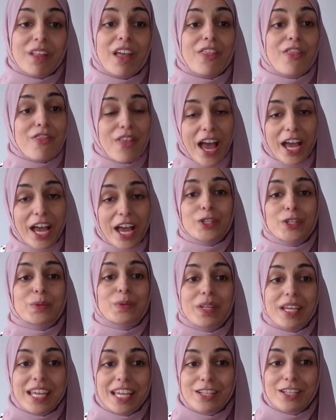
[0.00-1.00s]
that you
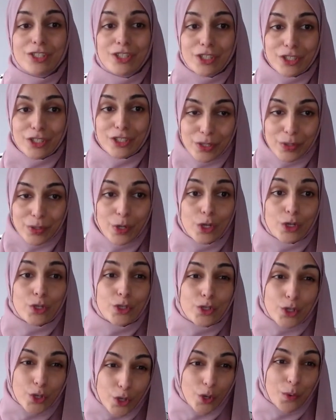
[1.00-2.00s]
need to do
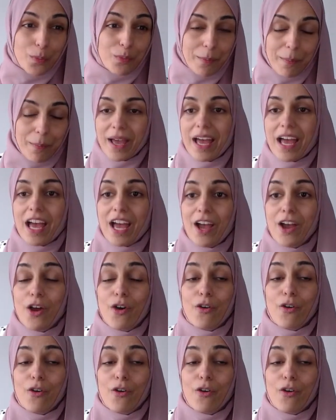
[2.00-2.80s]
to prepare